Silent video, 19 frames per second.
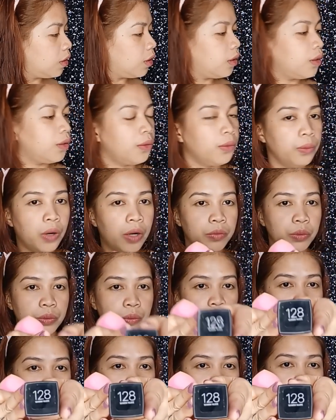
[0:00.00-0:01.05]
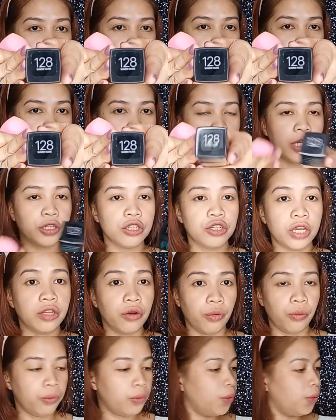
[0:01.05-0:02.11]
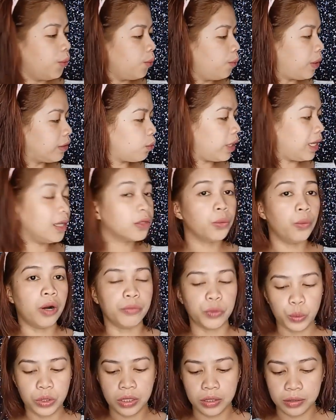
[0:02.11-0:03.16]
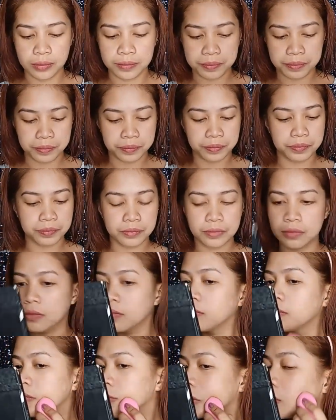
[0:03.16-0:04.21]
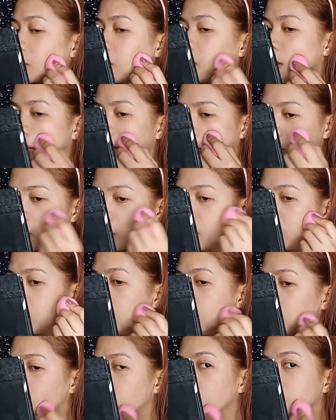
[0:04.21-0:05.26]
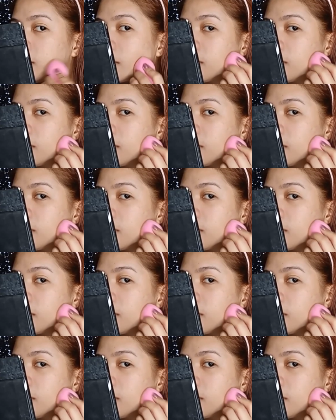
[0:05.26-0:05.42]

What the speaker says: Gamit yung wet sponge. So, 128 Warm Nude ang aking shade sa Maybelline.